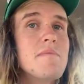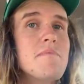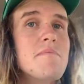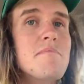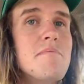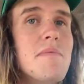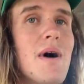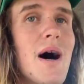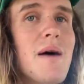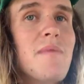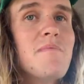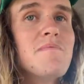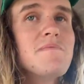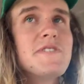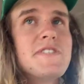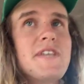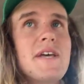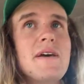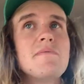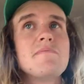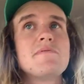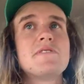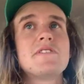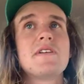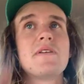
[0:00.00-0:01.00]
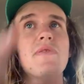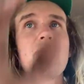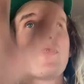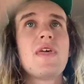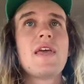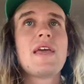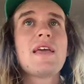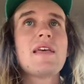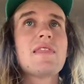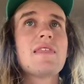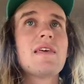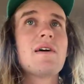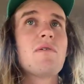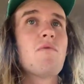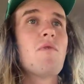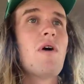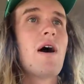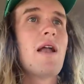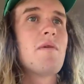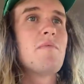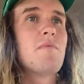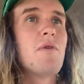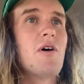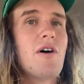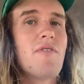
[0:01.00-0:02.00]
Mum seems to think that
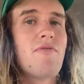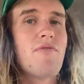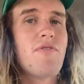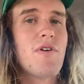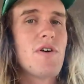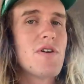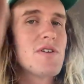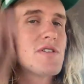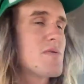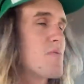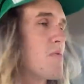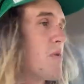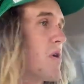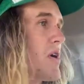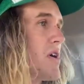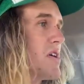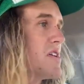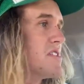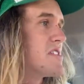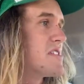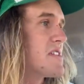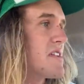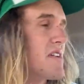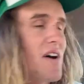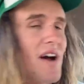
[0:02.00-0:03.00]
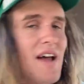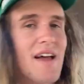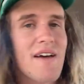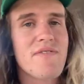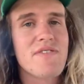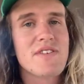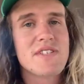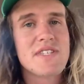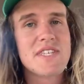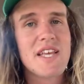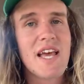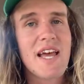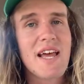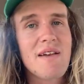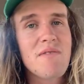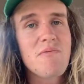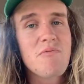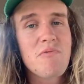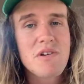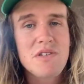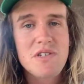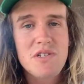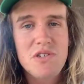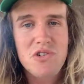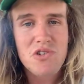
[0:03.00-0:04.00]
one of my first words that I ever said
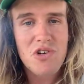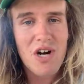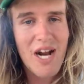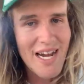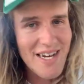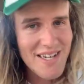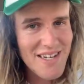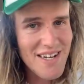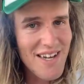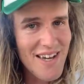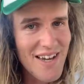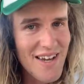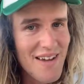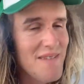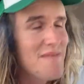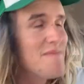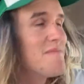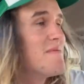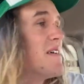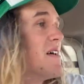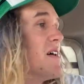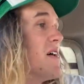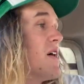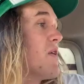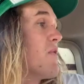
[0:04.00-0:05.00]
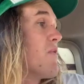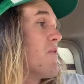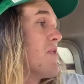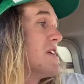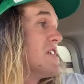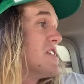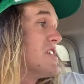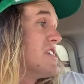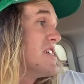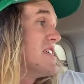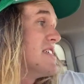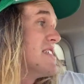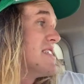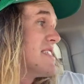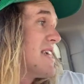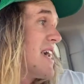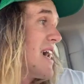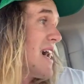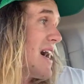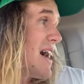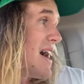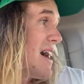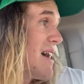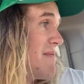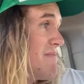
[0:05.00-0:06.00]
was tractor, which is
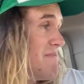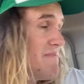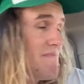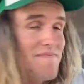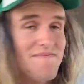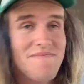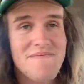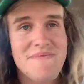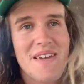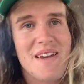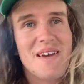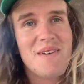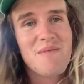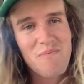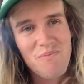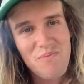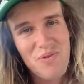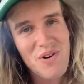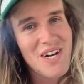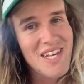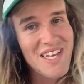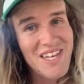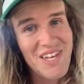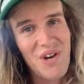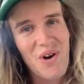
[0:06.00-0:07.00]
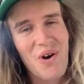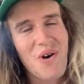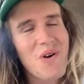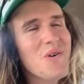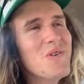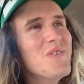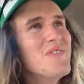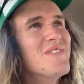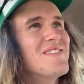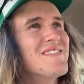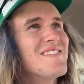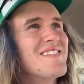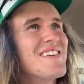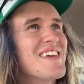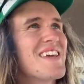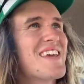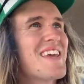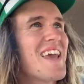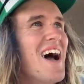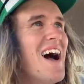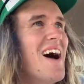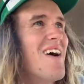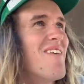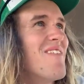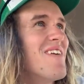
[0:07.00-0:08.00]
pretty cool. You
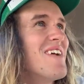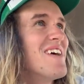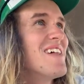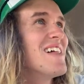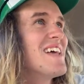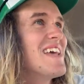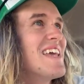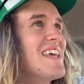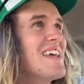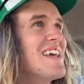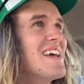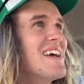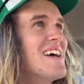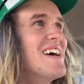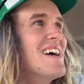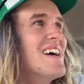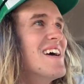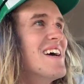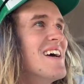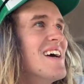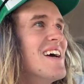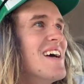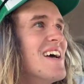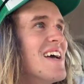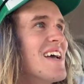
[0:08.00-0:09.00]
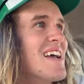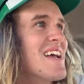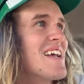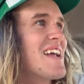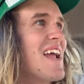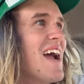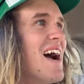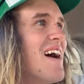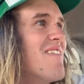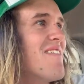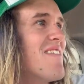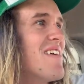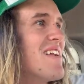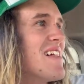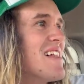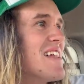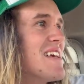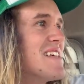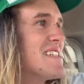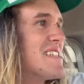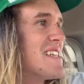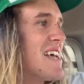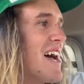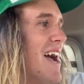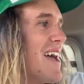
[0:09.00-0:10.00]
can't really
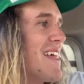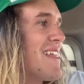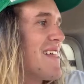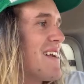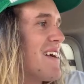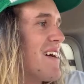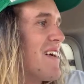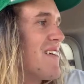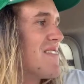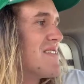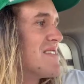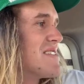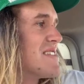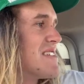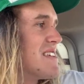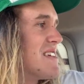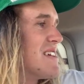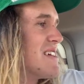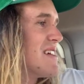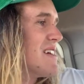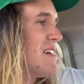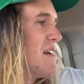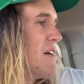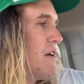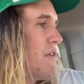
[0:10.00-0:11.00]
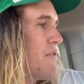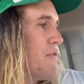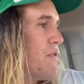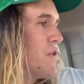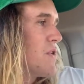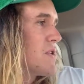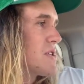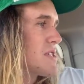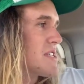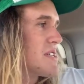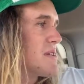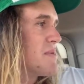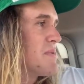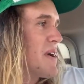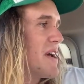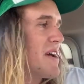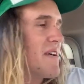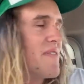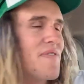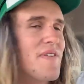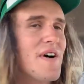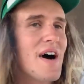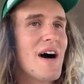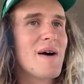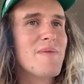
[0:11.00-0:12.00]
say that I was forced to be
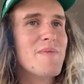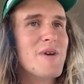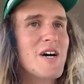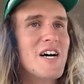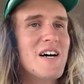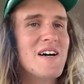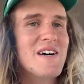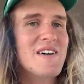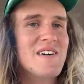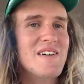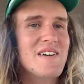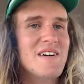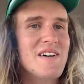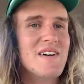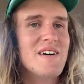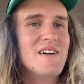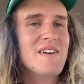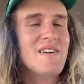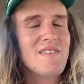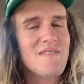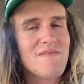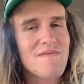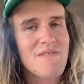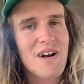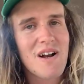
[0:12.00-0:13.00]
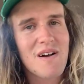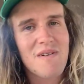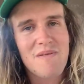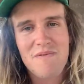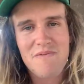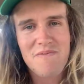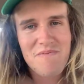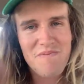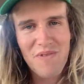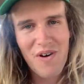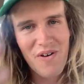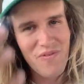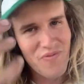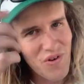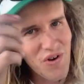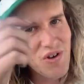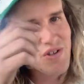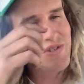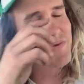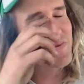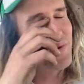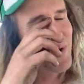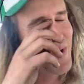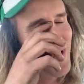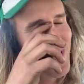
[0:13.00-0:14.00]
a farmer when my
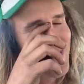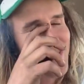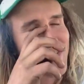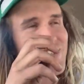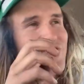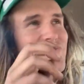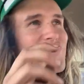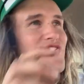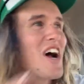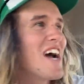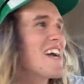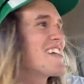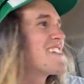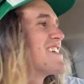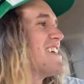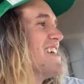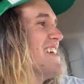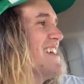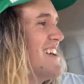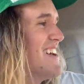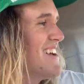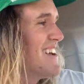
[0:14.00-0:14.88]
first word is tractor.